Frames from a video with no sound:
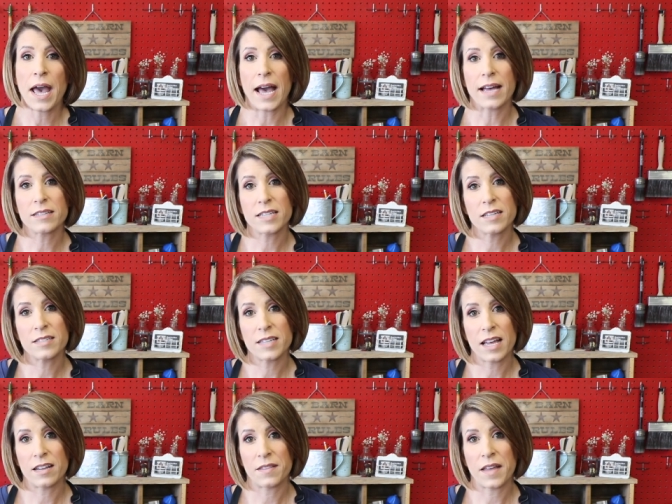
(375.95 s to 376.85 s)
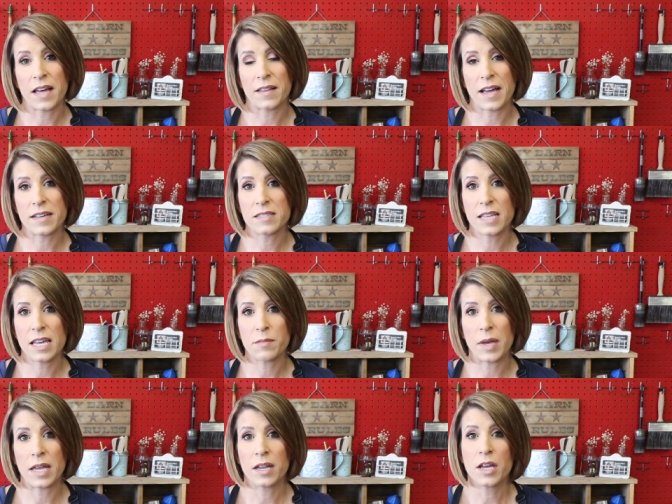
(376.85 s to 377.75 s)
As I said in that last
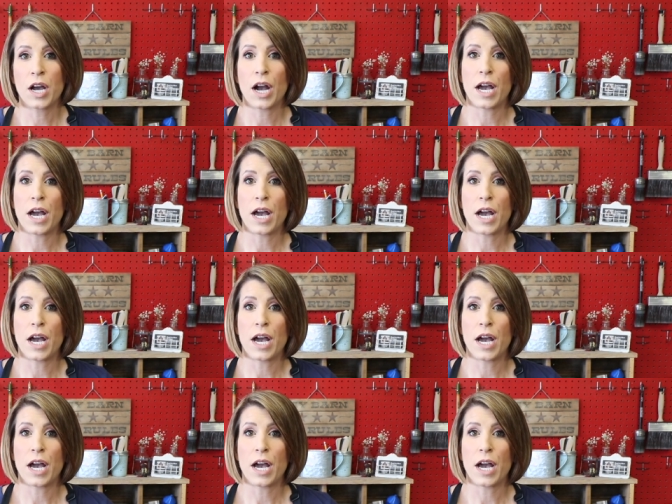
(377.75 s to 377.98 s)
segment,